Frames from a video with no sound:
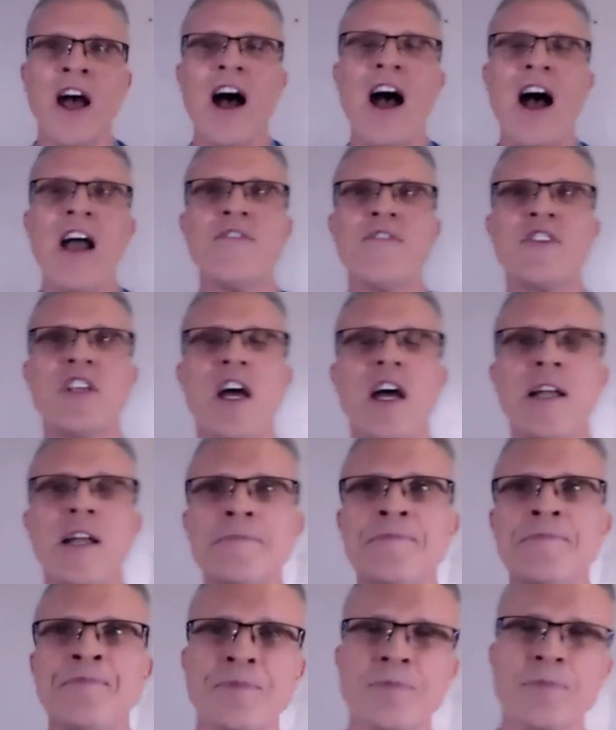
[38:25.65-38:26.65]
I've
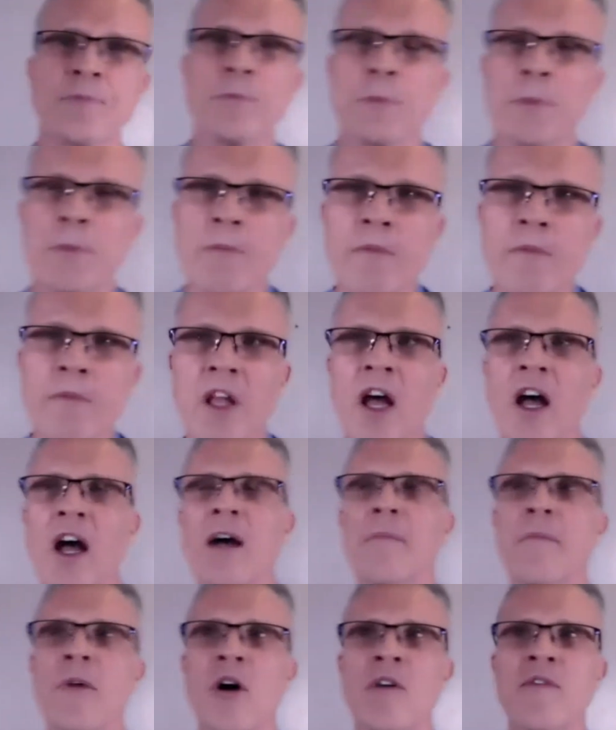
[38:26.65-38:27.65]
done
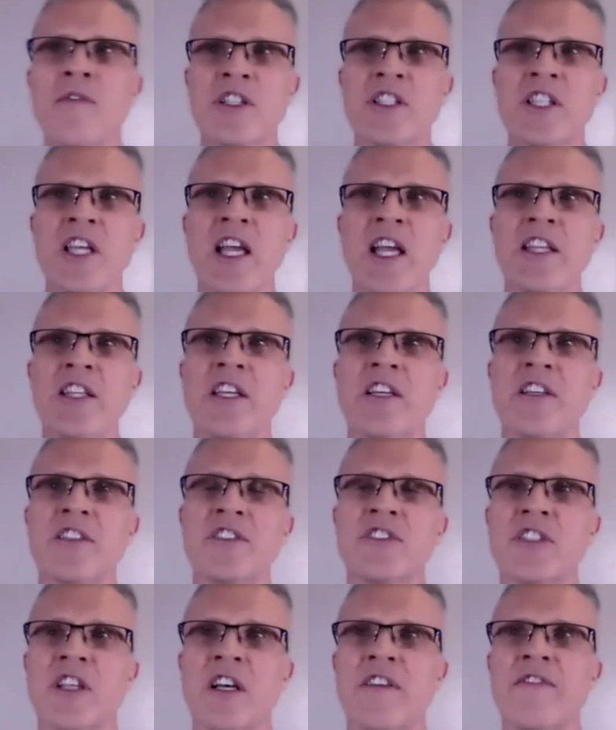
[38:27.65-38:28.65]
um, over 10
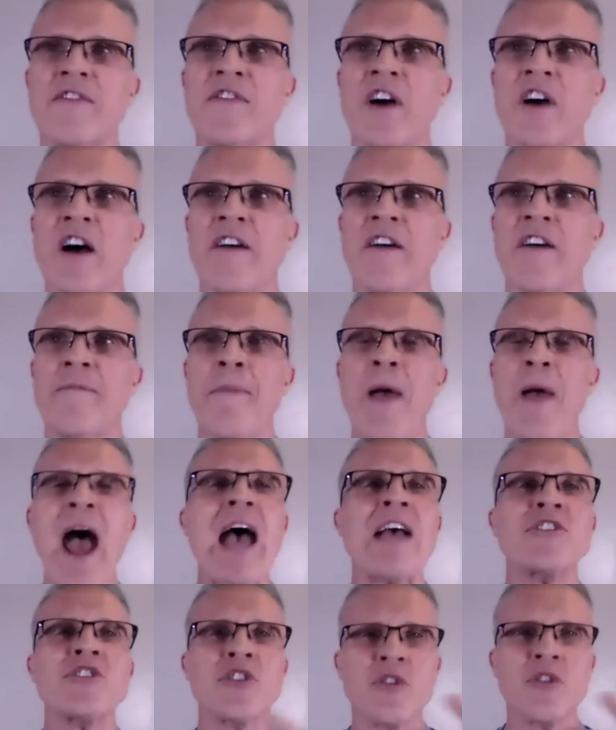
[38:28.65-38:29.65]
years of, of
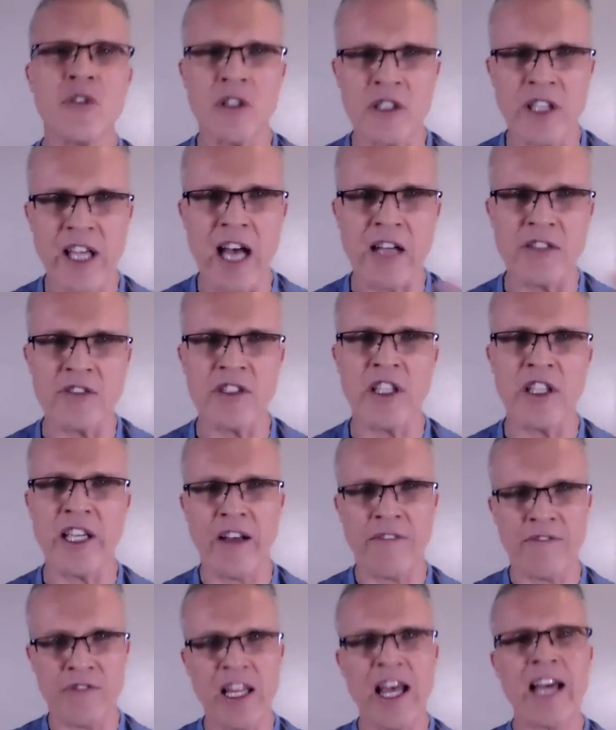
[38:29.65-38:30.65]
pastoral counseling.
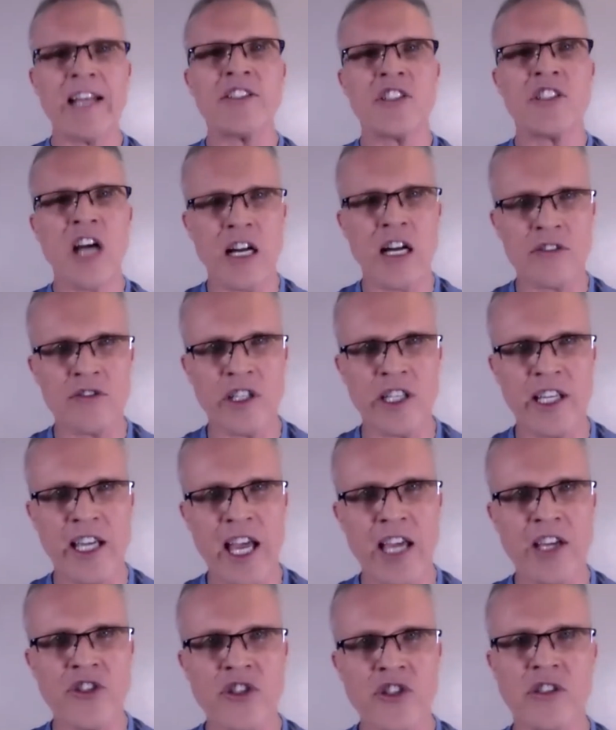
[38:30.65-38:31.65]
I've led
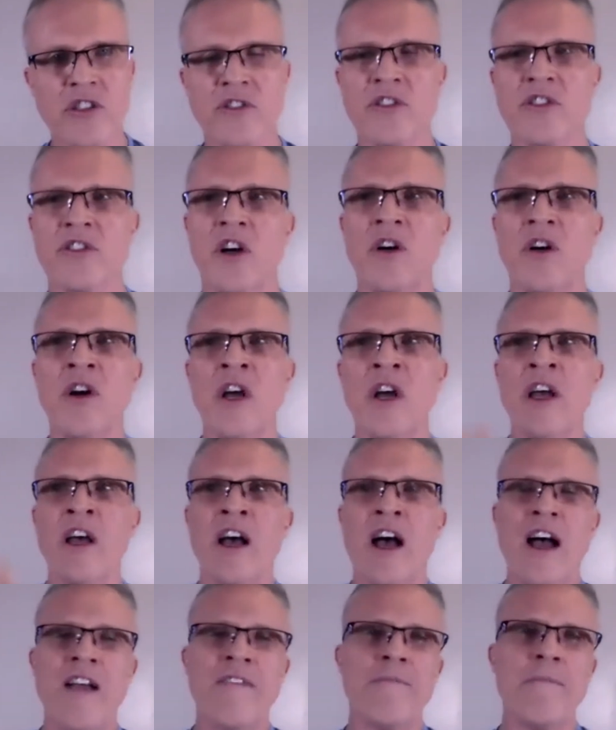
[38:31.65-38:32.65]
congregations. So
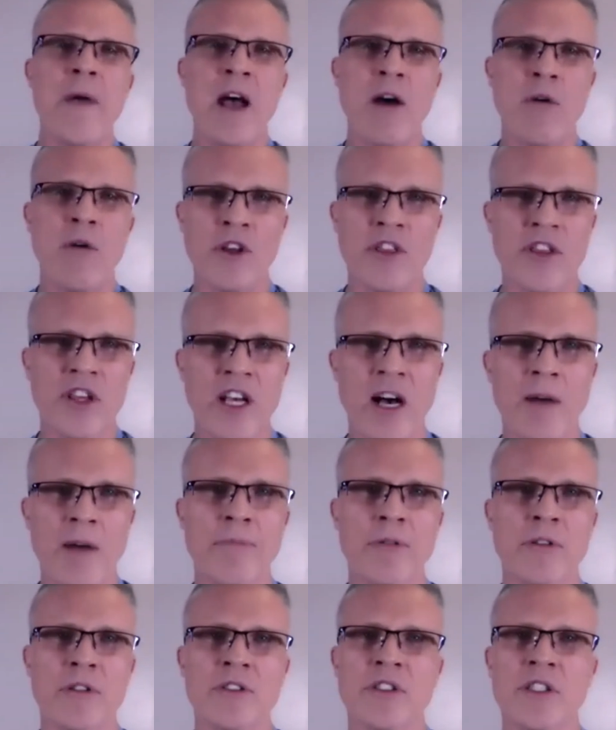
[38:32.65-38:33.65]
I've met with
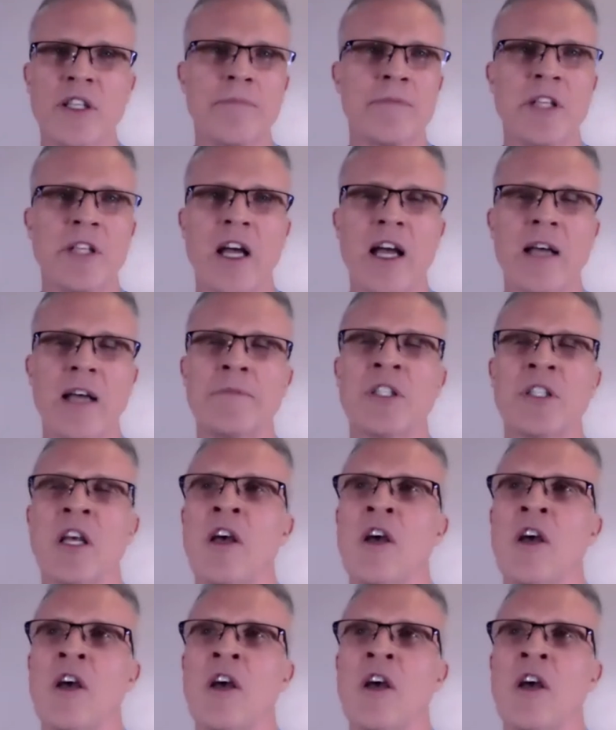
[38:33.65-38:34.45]
couples sometimes